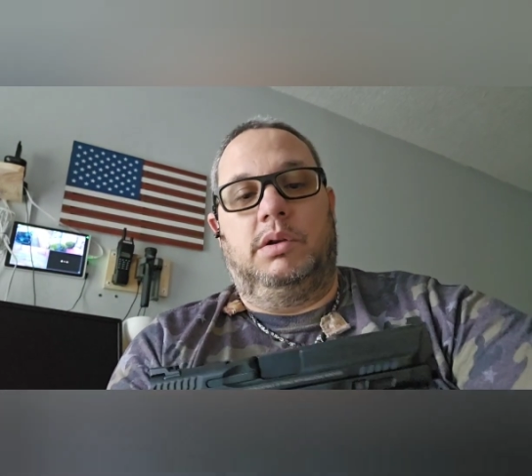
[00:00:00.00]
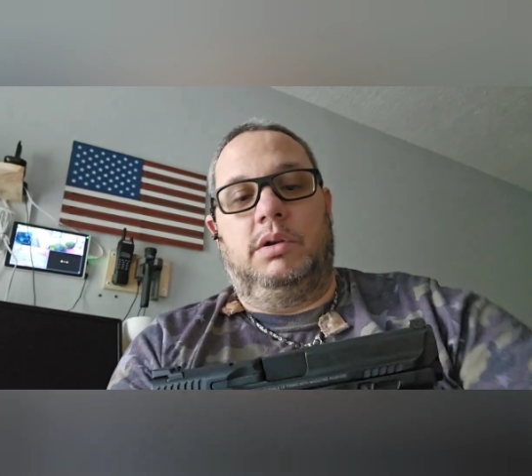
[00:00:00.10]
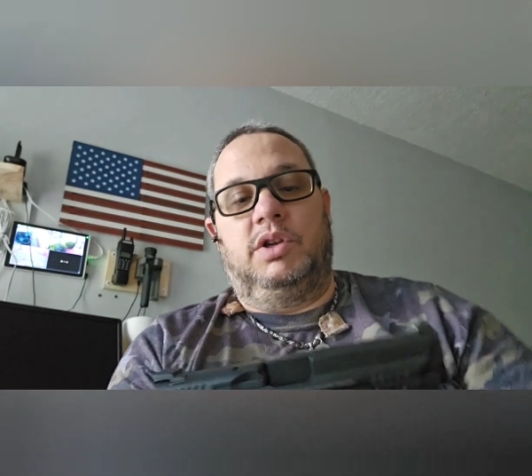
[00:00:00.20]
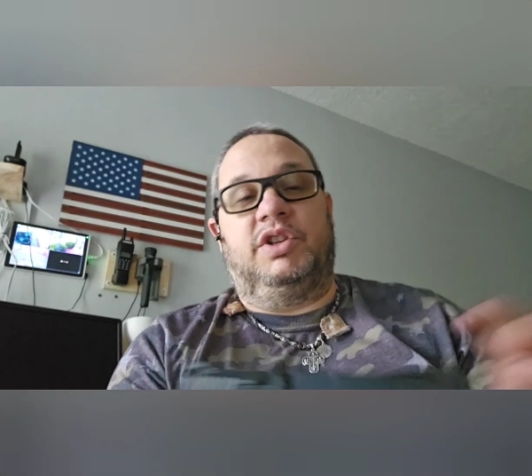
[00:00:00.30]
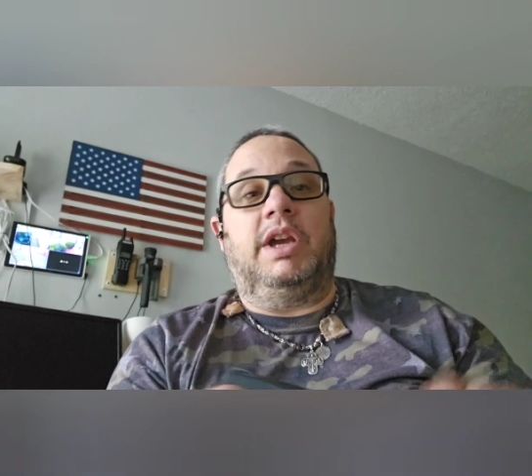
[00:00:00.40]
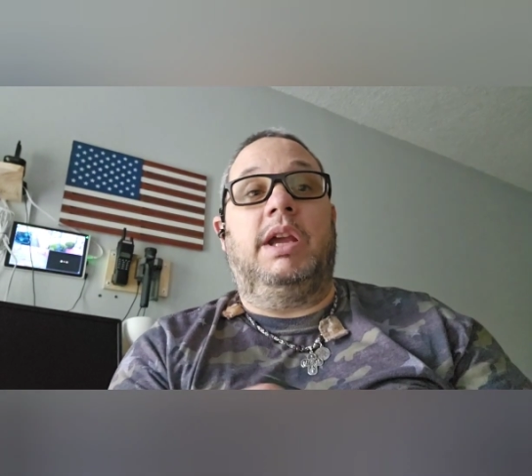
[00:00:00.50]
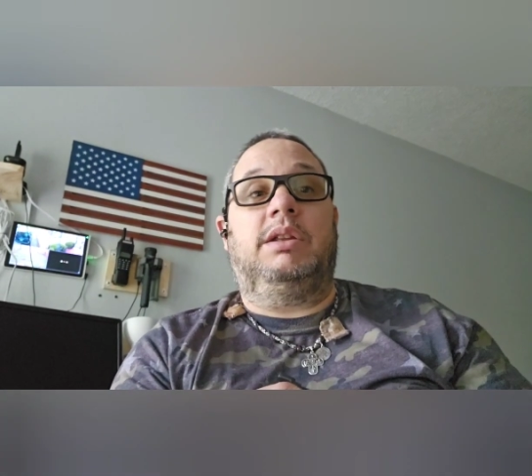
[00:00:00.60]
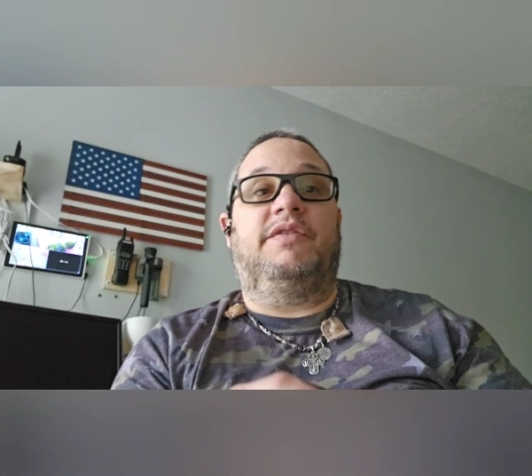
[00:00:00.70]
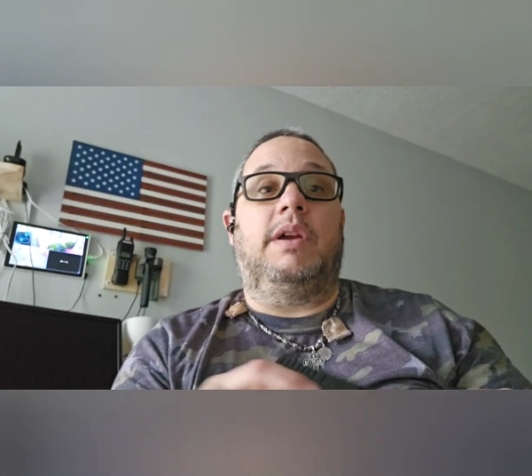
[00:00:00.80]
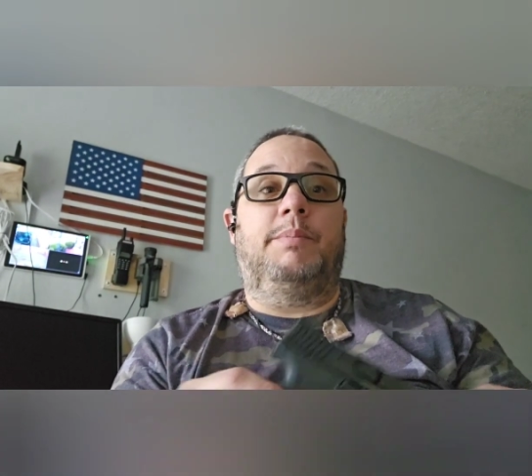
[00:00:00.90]
shit hit
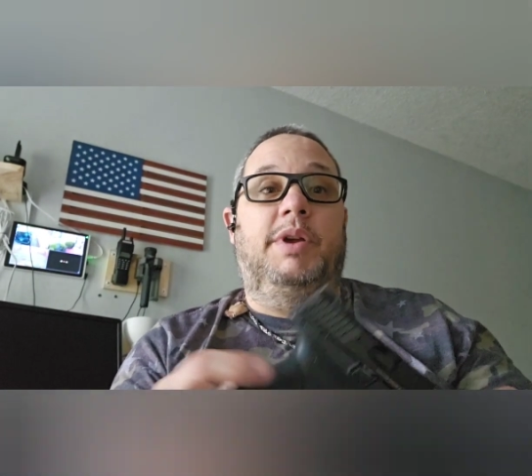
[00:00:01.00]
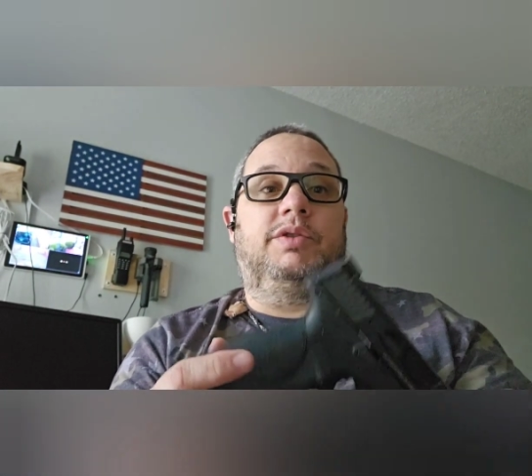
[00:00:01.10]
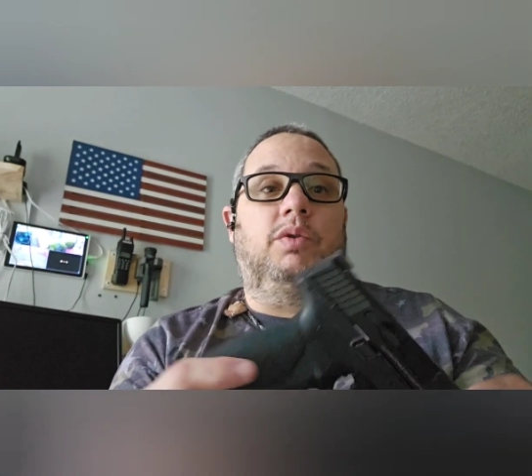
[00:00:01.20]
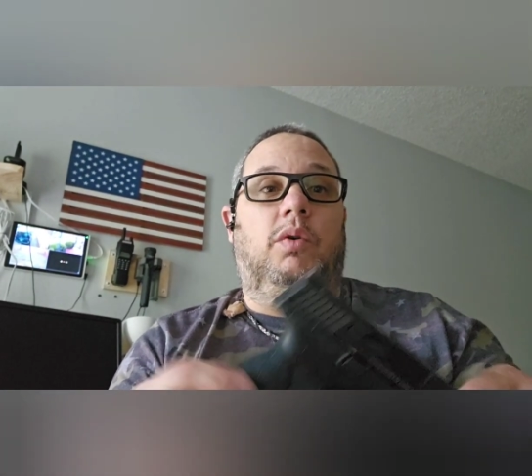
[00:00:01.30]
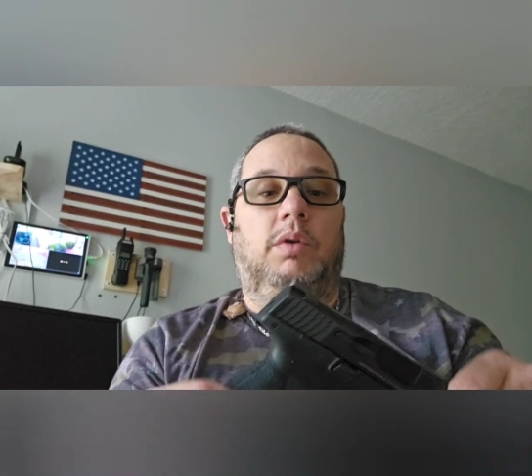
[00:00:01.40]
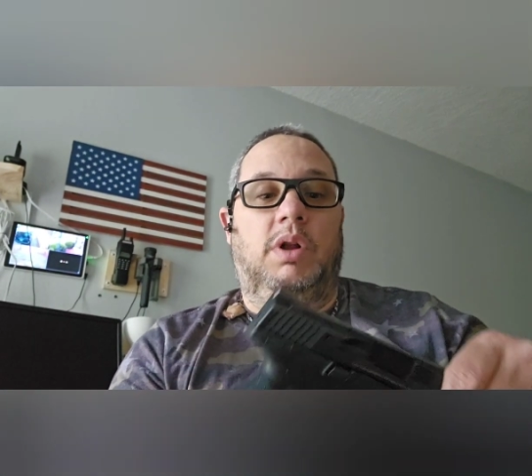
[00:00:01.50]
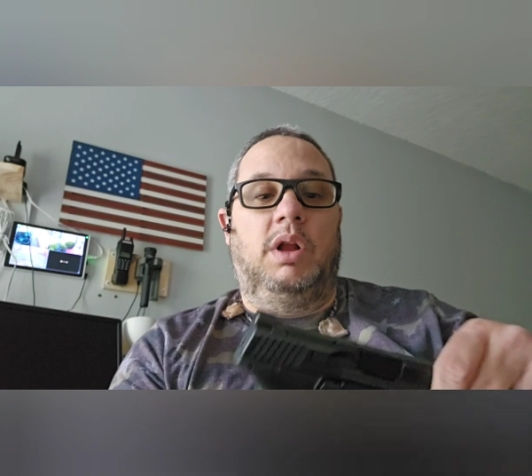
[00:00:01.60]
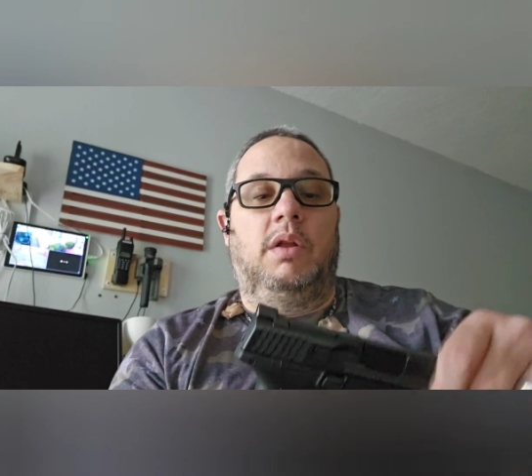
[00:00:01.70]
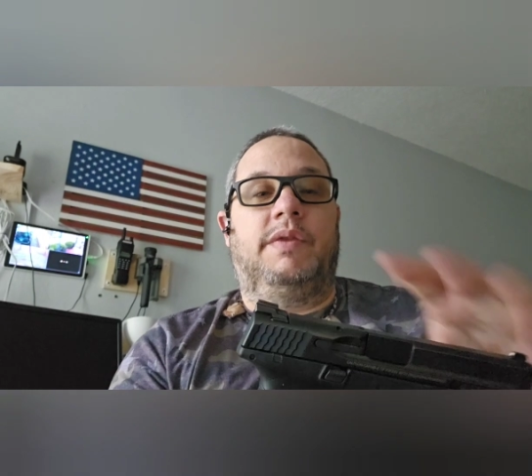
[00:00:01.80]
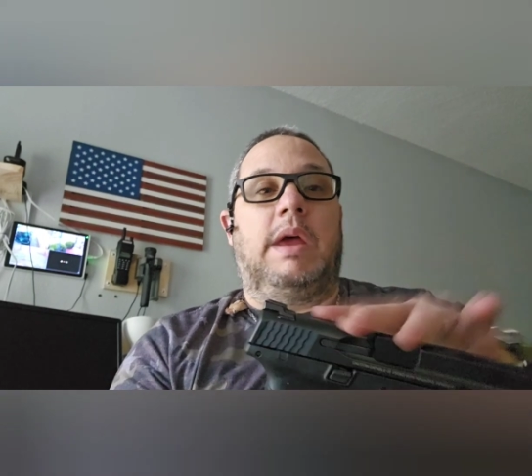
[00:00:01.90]
the fan pistol
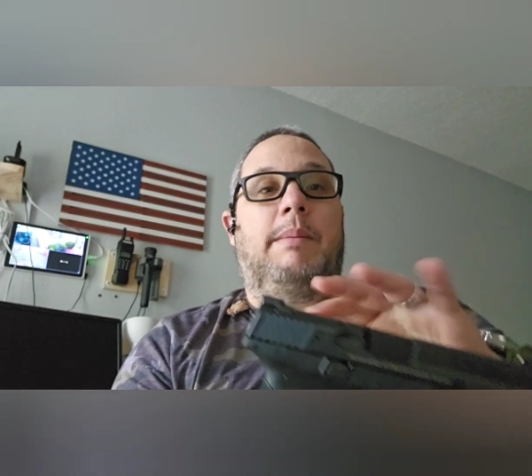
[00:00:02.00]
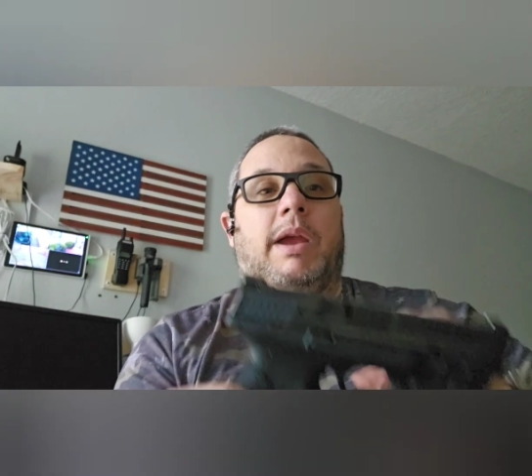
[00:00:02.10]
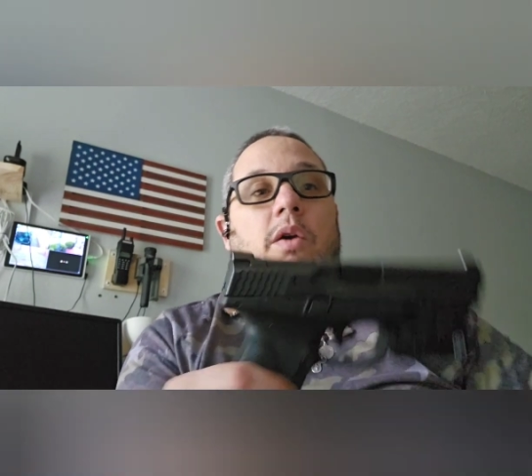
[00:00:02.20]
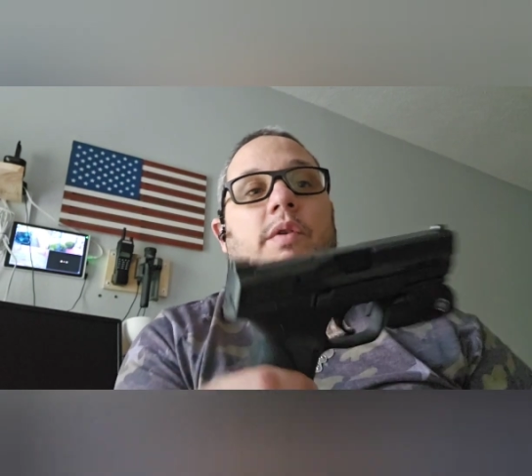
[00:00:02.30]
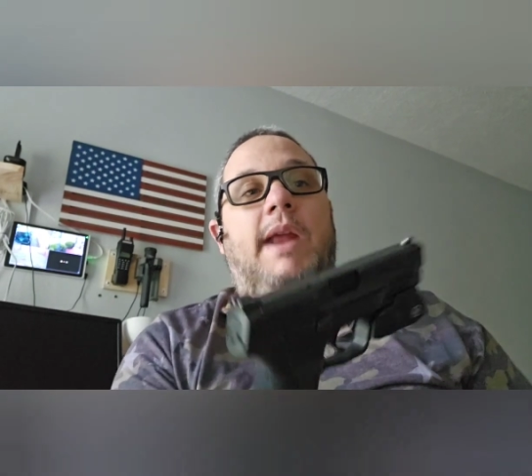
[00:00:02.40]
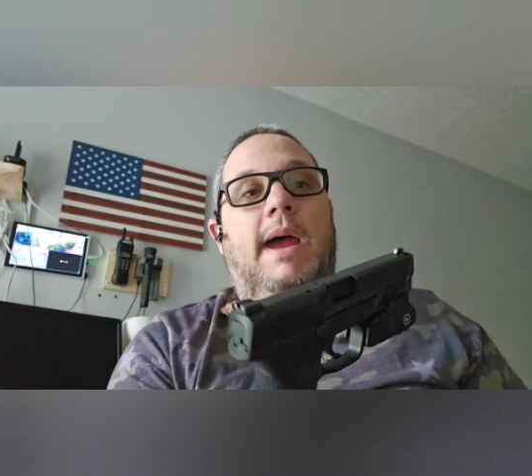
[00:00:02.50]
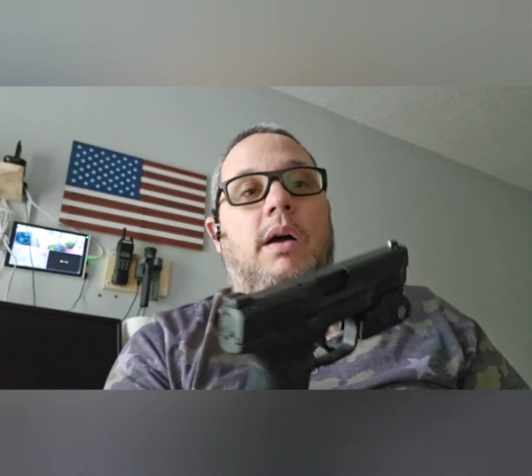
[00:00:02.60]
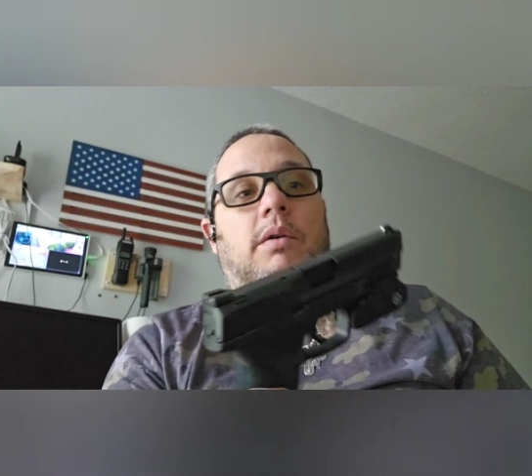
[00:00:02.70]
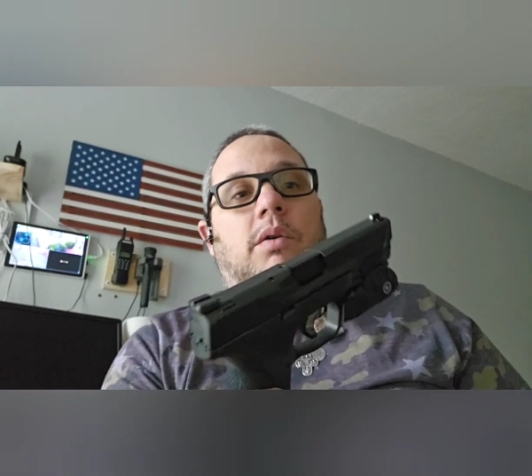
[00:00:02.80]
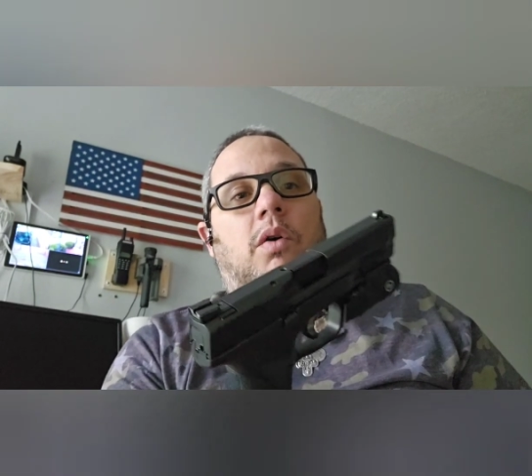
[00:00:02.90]
that might go
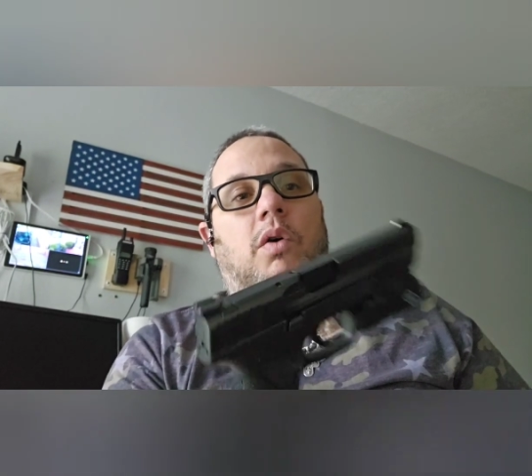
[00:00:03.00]
down,